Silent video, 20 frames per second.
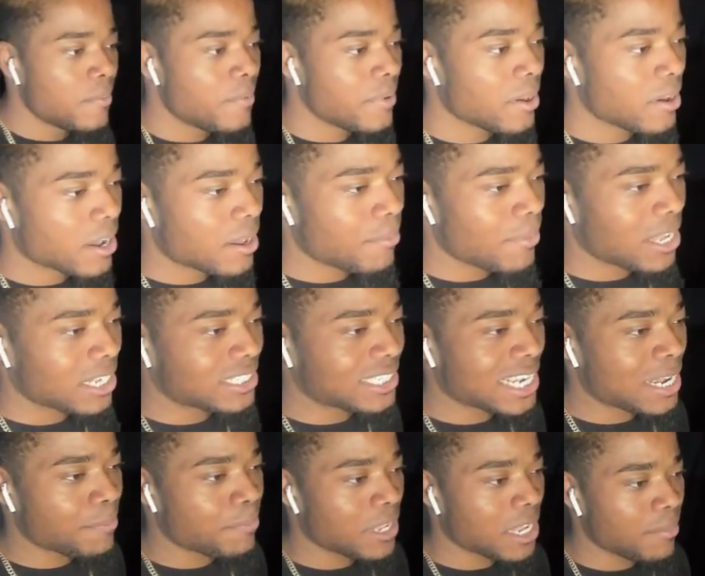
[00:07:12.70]
We're going to come back.
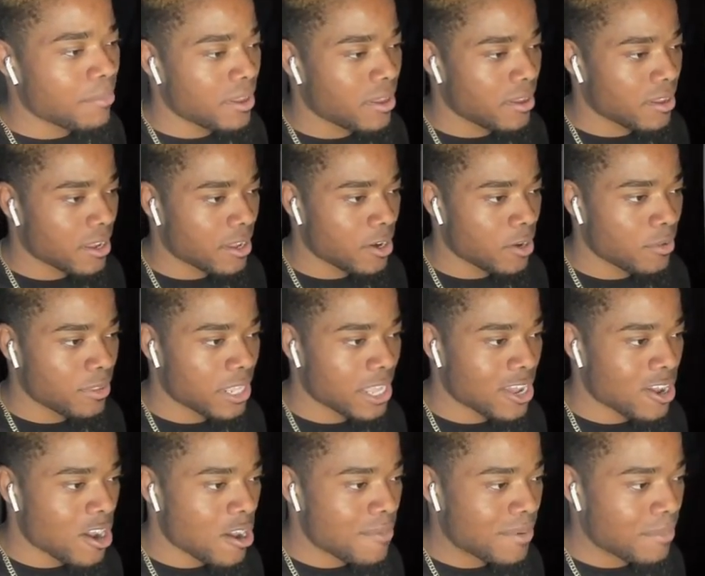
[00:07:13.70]
Same play, Mel. Y'all know what they
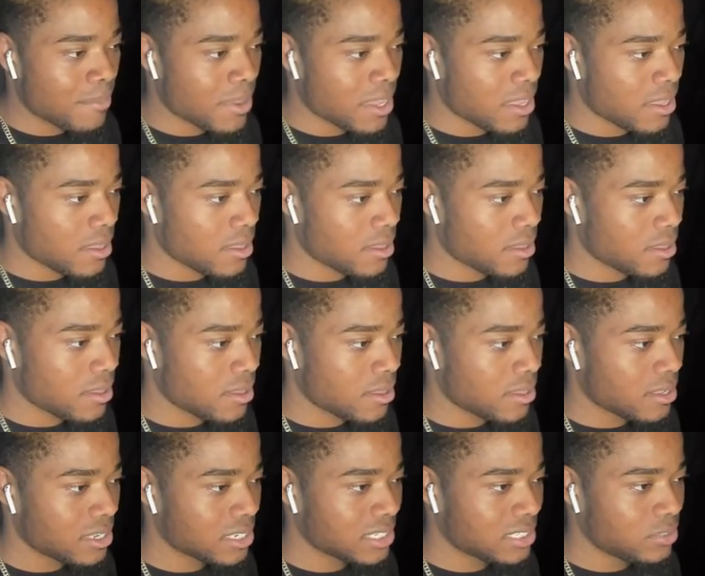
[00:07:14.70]
call me, man.
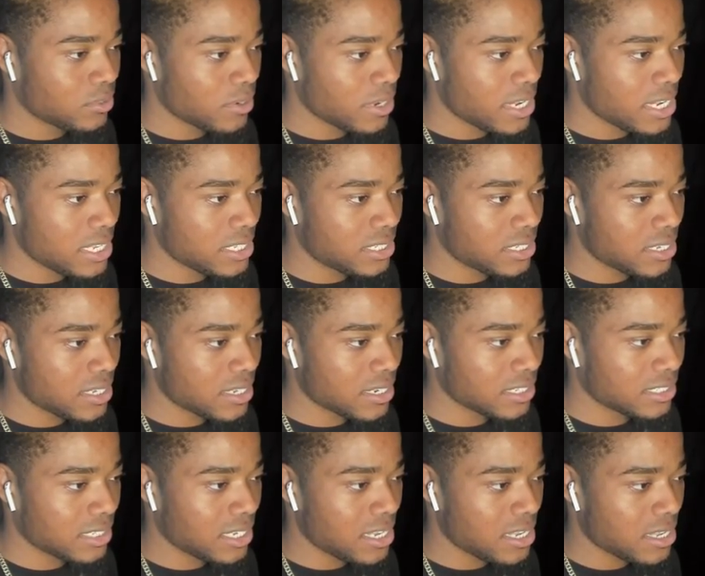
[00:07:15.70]
It's too easy.
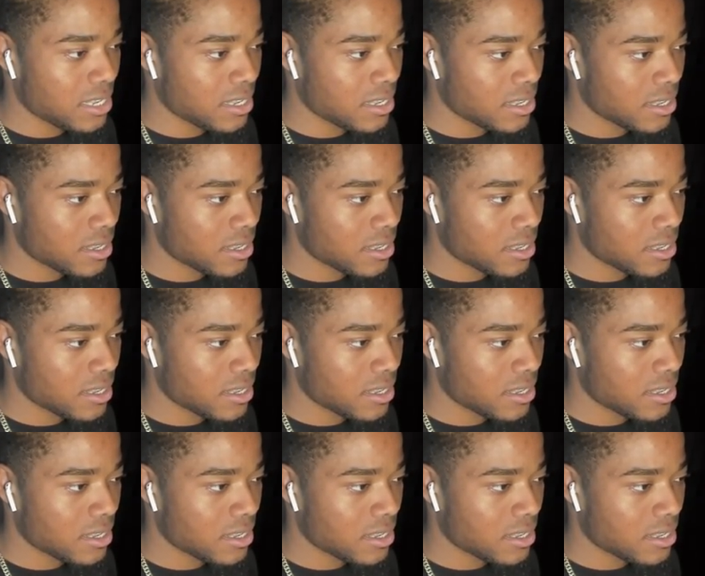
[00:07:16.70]
Let's eat.